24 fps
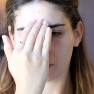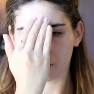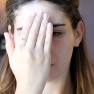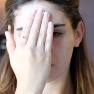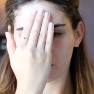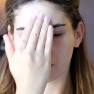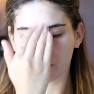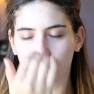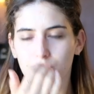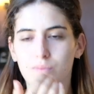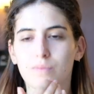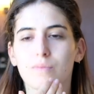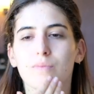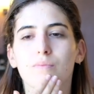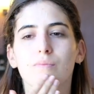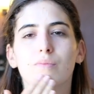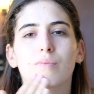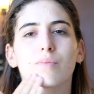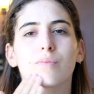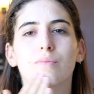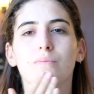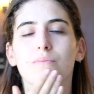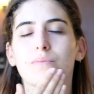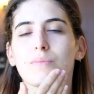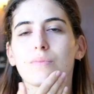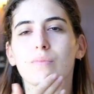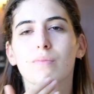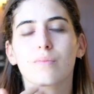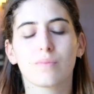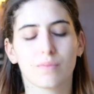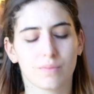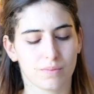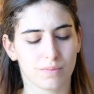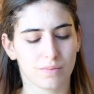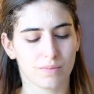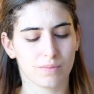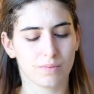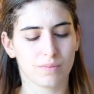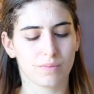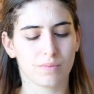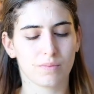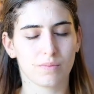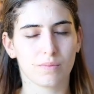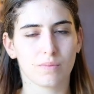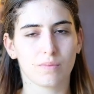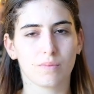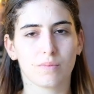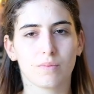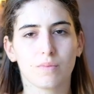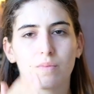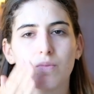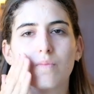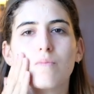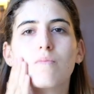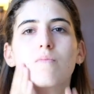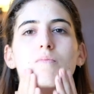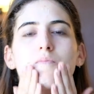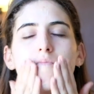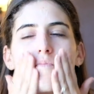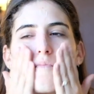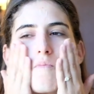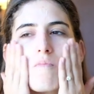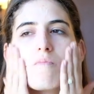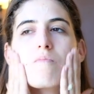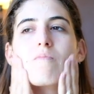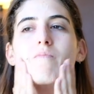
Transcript: moisturizer at night, but you could definitely use this for both.